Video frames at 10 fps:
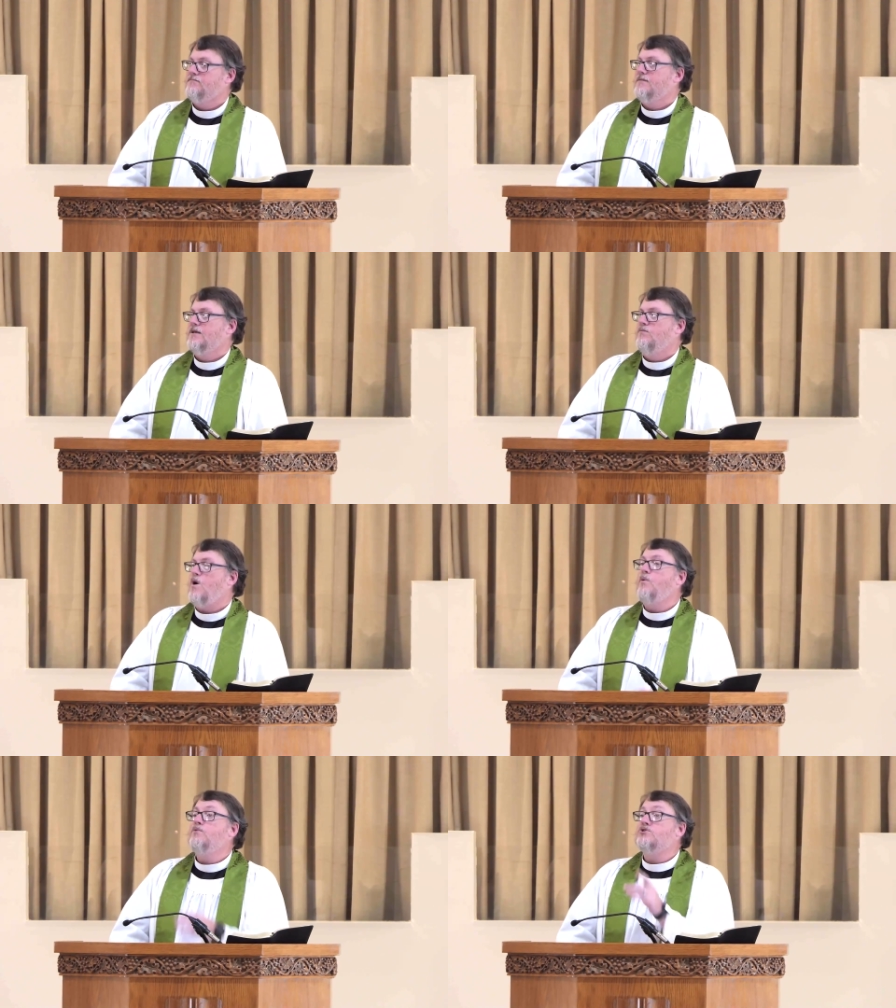while
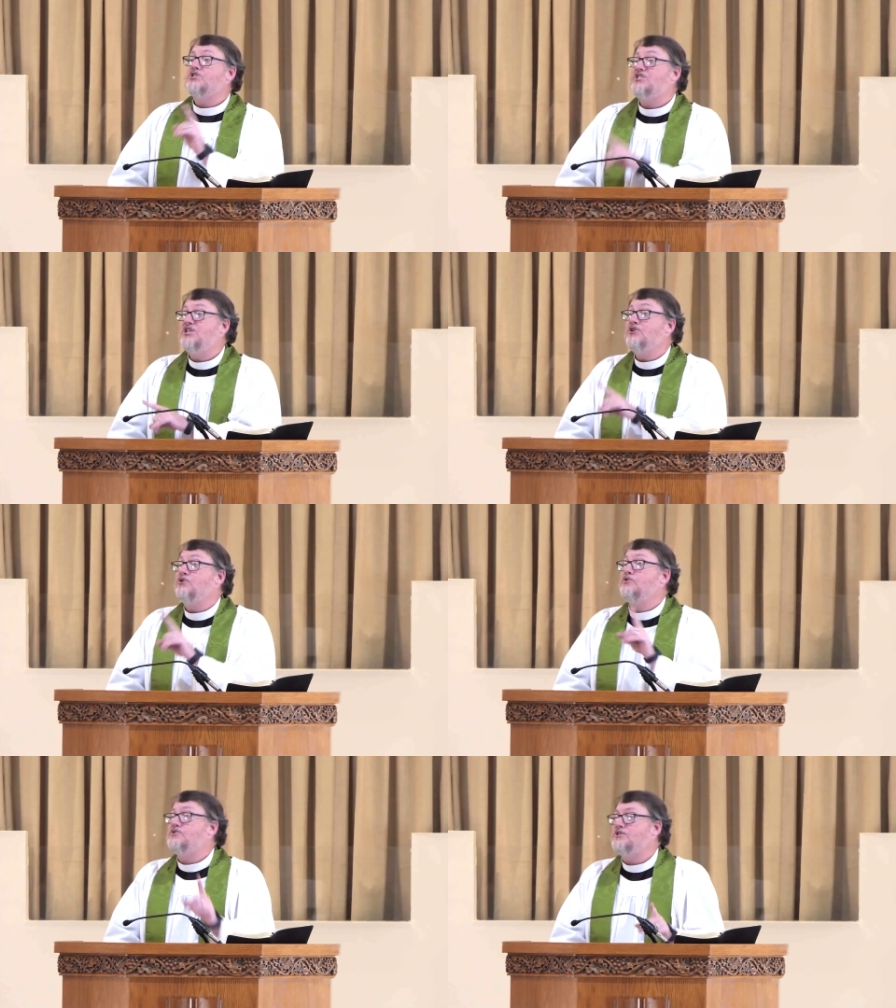we were still
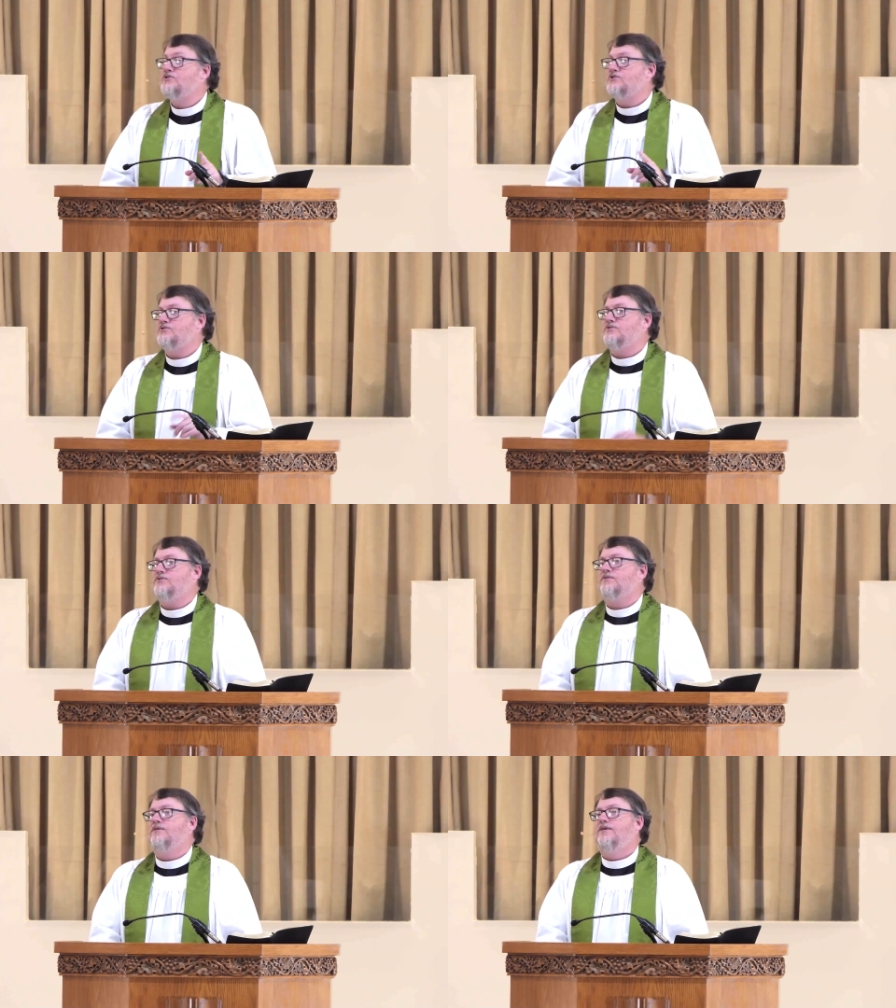sinners,
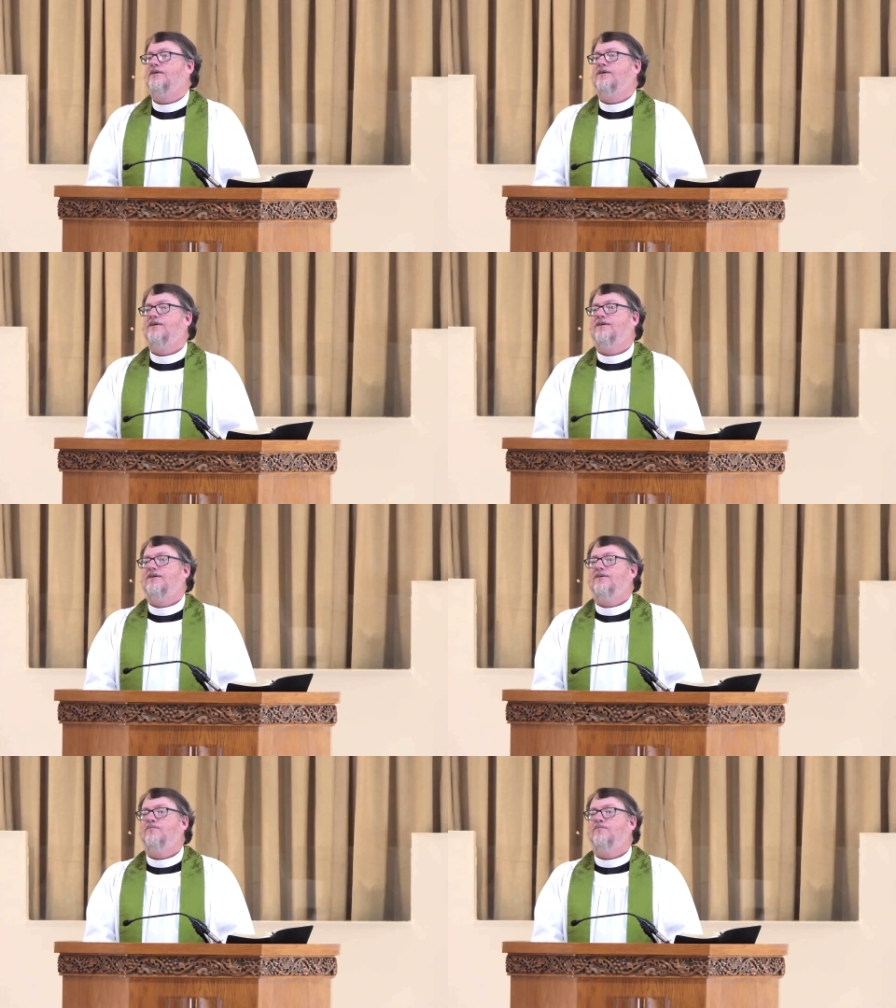while